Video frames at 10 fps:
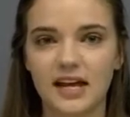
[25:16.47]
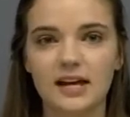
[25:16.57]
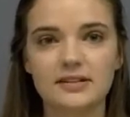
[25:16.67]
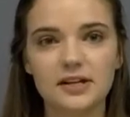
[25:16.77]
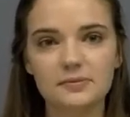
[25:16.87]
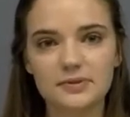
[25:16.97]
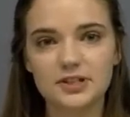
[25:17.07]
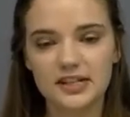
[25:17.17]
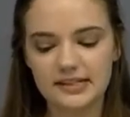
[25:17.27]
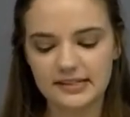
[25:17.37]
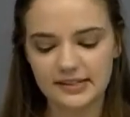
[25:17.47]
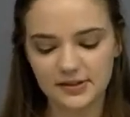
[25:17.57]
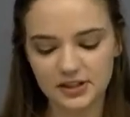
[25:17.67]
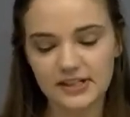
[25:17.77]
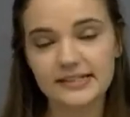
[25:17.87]
No,
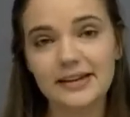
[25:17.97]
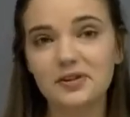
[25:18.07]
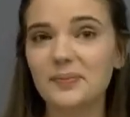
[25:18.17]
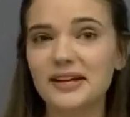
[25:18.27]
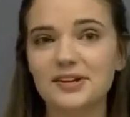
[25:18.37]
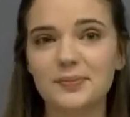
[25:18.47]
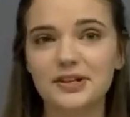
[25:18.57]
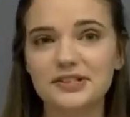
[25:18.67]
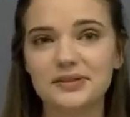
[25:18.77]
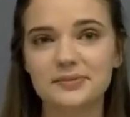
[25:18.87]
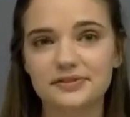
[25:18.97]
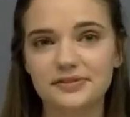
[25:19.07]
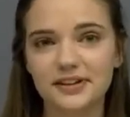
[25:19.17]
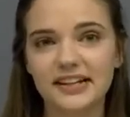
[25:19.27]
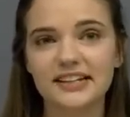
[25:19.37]
she's never bitten a person
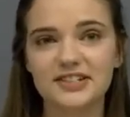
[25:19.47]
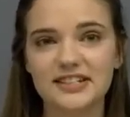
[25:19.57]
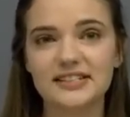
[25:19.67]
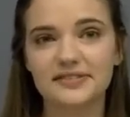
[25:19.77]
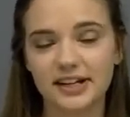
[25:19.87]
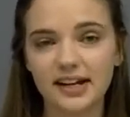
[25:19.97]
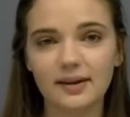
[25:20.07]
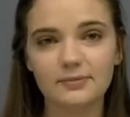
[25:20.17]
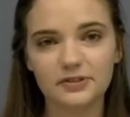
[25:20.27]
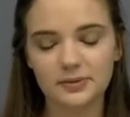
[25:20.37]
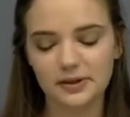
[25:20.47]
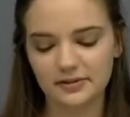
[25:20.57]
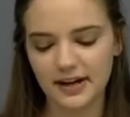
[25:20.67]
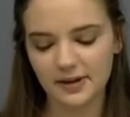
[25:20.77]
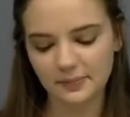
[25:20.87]
before. Again, she is very comfortable
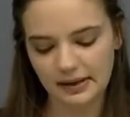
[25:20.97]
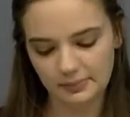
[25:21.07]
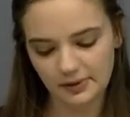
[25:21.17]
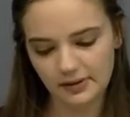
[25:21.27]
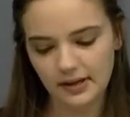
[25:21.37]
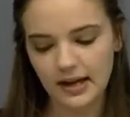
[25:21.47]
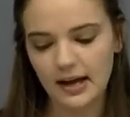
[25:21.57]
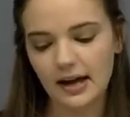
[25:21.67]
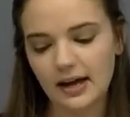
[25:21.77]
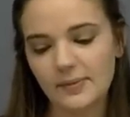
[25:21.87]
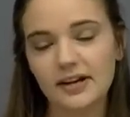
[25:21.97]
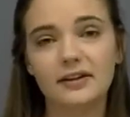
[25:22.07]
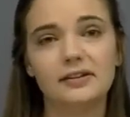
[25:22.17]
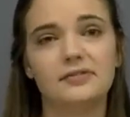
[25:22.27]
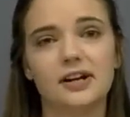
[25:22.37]
around people. And
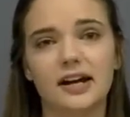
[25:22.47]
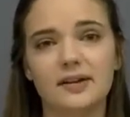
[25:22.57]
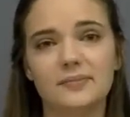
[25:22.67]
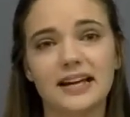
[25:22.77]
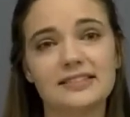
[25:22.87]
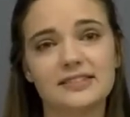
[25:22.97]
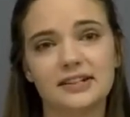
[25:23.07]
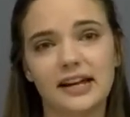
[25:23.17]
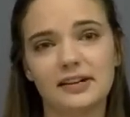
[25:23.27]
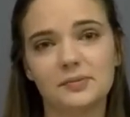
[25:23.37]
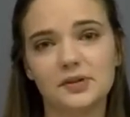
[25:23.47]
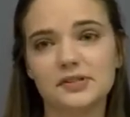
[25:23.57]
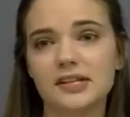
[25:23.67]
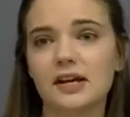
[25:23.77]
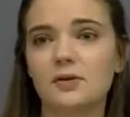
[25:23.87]
all of our ambassador
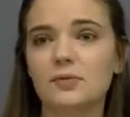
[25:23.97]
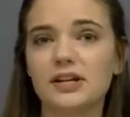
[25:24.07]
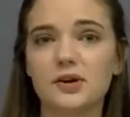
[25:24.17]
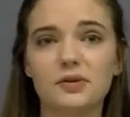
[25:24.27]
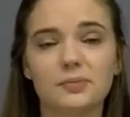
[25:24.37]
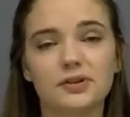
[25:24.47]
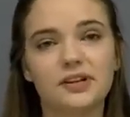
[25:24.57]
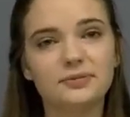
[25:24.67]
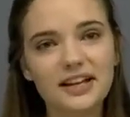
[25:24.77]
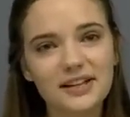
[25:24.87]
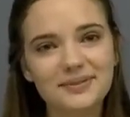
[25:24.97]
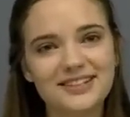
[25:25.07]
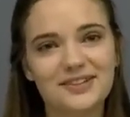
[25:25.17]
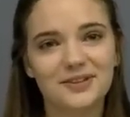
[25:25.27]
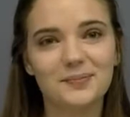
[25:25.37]
animals, we know them pretty well. We
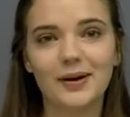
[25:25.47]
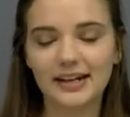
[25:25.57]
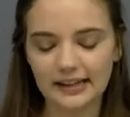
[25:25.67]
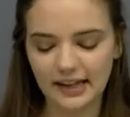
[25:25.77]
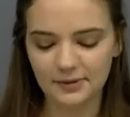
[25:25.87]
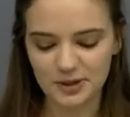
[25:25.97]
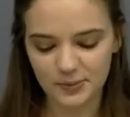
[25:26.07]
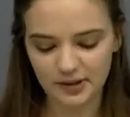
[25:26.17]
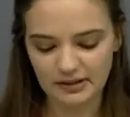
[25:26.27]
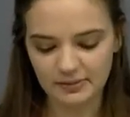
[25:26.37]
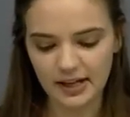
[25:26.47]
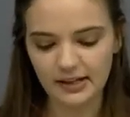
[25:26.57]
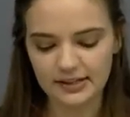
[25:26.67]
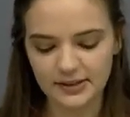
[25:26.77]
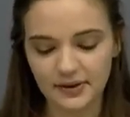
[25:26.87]
know their body language pretty
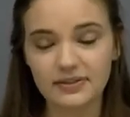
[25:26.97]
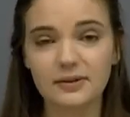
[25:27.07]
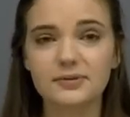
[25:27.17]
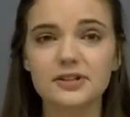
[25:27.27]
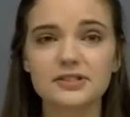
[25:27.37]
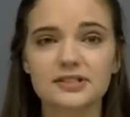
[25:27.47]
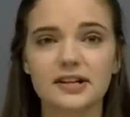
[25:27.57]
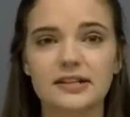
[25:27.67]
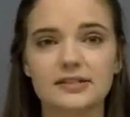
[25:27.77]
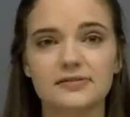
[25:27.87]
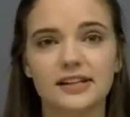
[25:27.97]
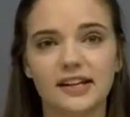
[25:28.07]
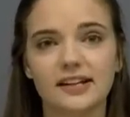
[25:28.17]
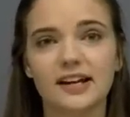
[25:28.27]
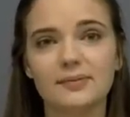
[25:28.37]
well. So if they were starting to feel
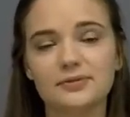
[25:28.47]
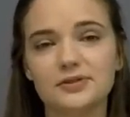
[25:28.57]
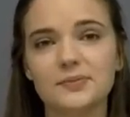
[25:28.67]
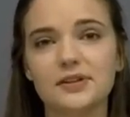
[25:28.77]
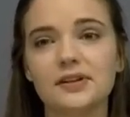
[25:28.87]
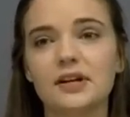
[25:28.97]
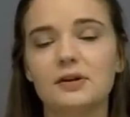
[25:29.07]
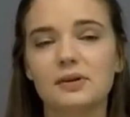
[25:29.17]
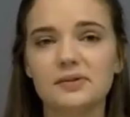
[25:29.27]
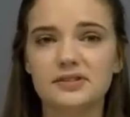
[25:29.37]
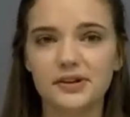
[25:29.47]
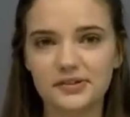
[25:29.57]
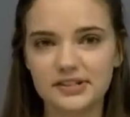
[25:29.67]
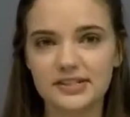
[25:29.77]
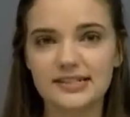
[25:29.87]
uncomfortable, we would know
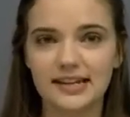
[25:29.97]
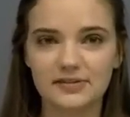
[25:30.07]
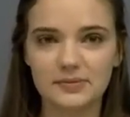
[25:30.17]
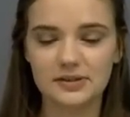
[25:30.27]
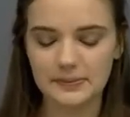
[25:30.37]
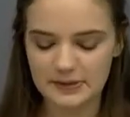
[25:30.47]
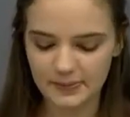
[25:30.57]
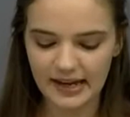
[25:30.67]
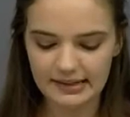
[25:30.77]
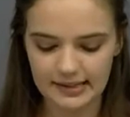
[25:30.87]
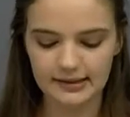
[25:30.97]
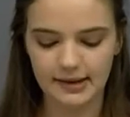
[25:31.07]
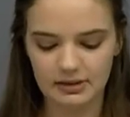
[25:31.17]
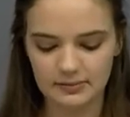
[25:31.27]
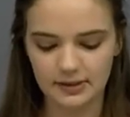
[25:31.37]
to just give them some space and
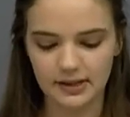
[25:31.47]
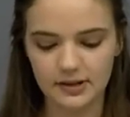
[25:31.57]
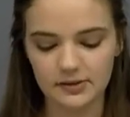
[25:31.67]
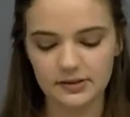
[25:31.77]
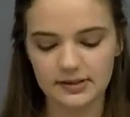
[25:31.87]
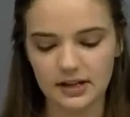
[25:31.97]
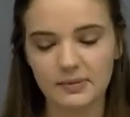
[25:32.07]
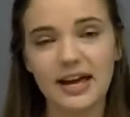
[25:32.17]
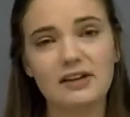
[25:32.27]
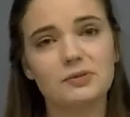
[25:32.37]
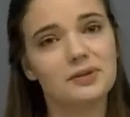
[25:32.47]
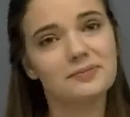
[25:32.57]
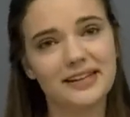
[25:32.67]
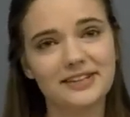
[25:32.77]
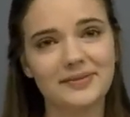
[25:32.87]
leave them alone. So we haven't been
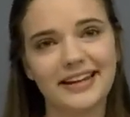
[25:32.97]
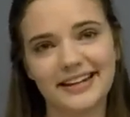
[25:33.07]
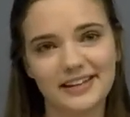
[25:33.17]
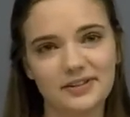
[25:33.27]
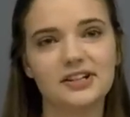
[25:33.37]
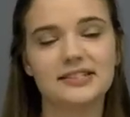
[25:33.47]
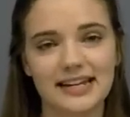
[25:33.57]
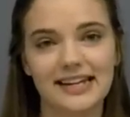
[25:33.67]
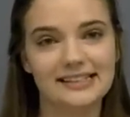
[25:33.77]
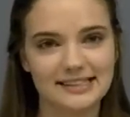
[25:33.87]
bitten by any of our snakes.